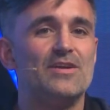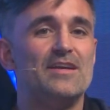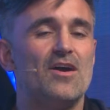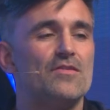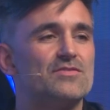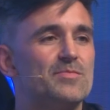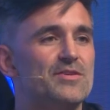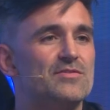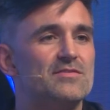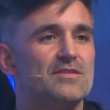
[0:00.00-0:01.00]

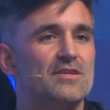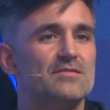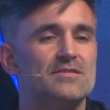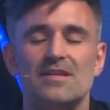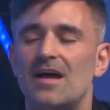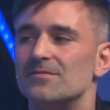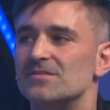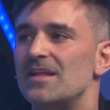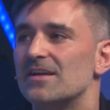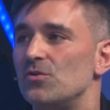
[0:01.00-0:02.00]
contributes to
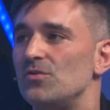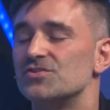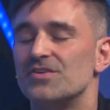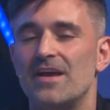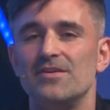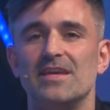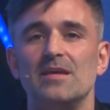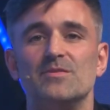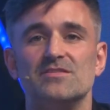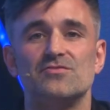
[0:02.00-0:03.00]
that culture and how you
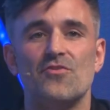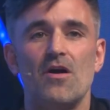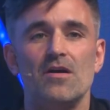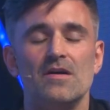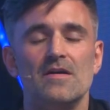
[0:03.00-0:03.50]
keep it strong.